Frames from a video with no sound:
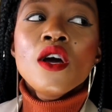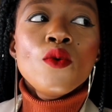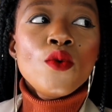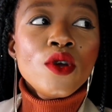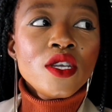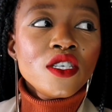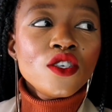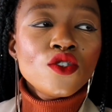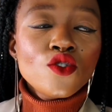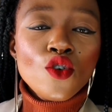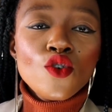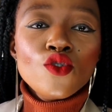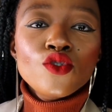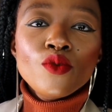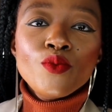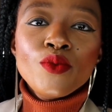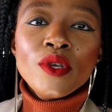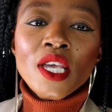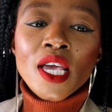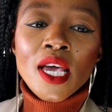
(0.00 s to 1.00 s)
which is going
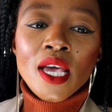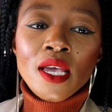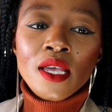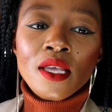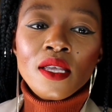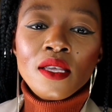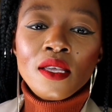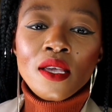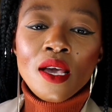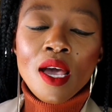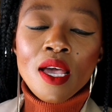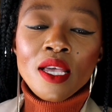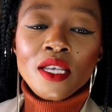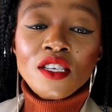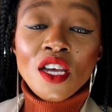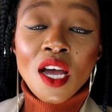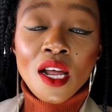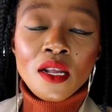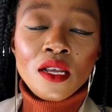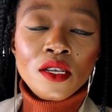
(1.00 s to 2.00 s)
to be a
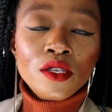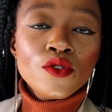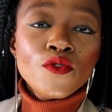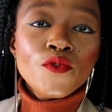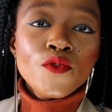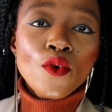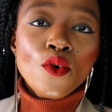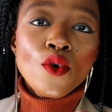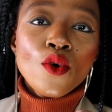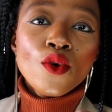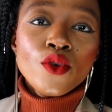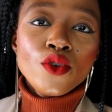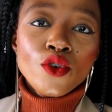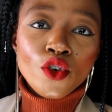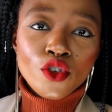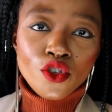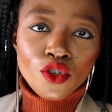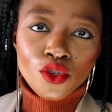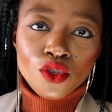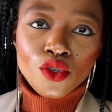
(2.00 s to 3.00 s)
challenge for
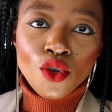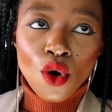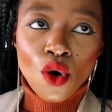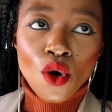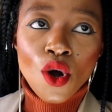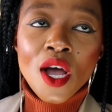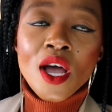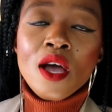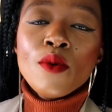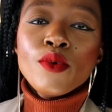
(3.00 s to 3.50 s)
your store,